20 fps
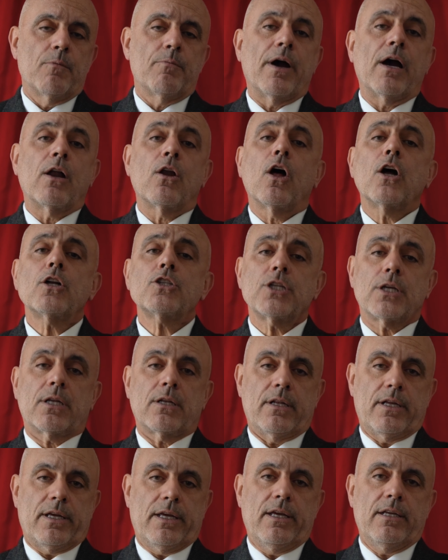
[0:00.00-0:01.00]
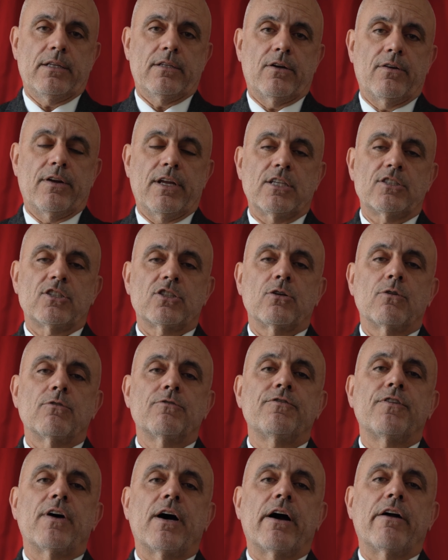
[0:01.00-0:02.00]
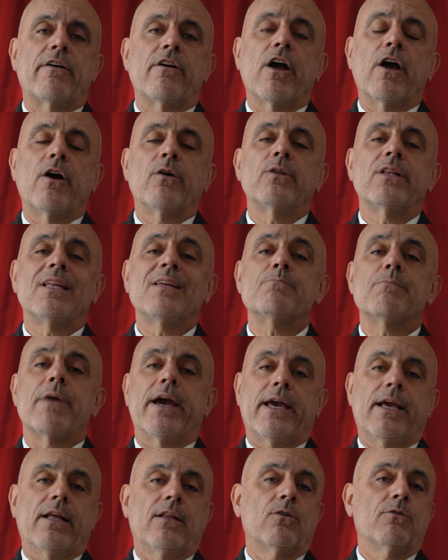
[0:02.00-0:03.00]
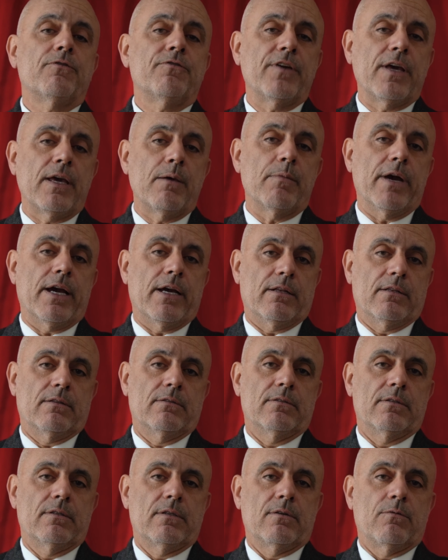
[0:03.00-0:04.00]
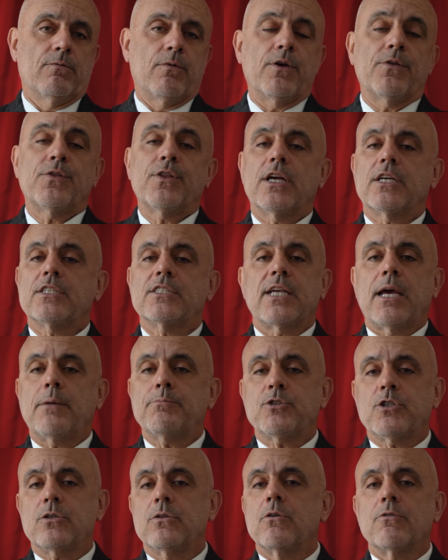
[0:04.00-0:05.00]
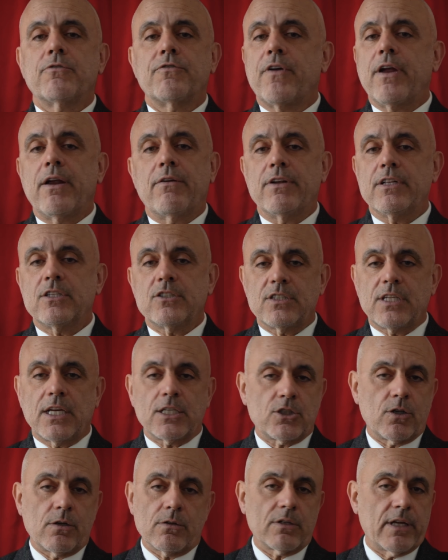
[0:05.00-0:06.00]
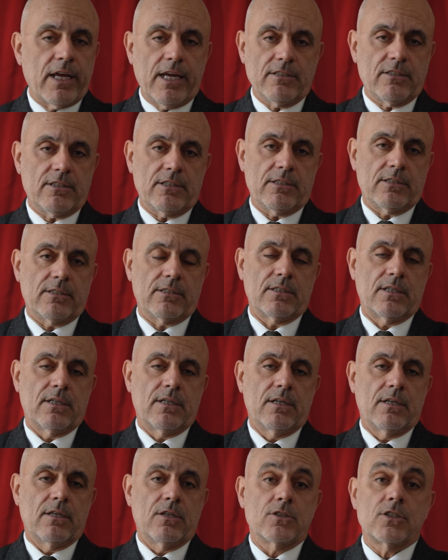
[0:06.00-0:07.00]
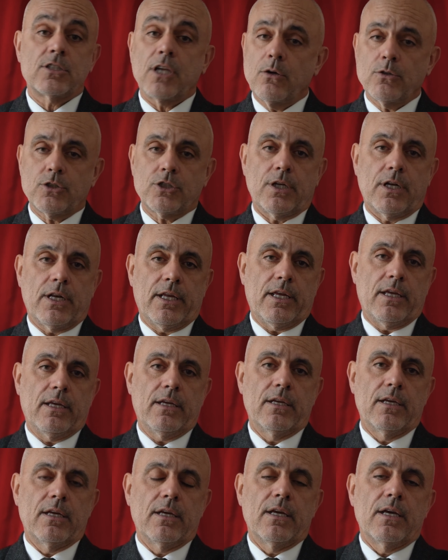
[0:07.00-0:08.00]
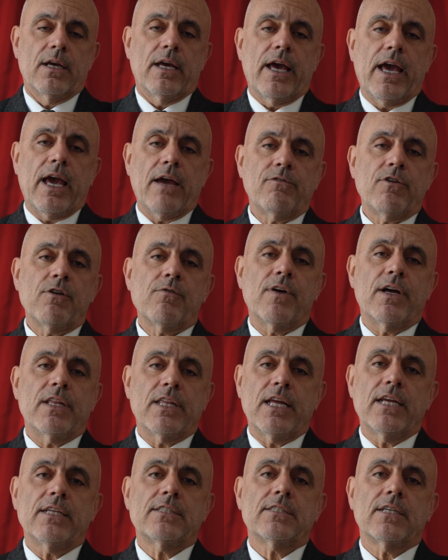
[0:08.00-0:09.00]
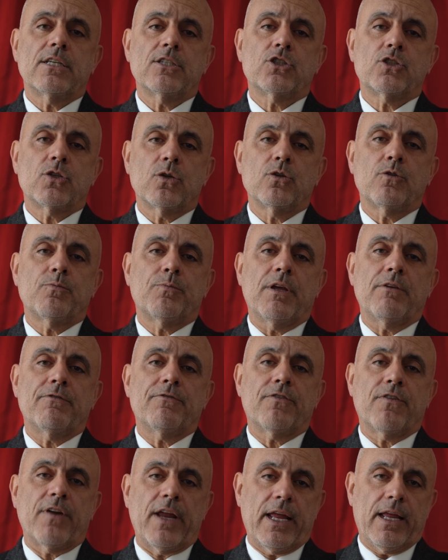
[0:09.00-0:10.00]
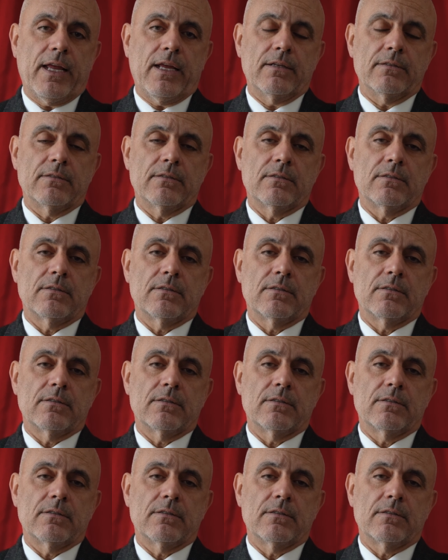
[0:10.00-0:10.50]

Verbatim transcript: Biologically, there is so far only male or female, with the exception of rare intersexual cases. Socially, everyone is and should be free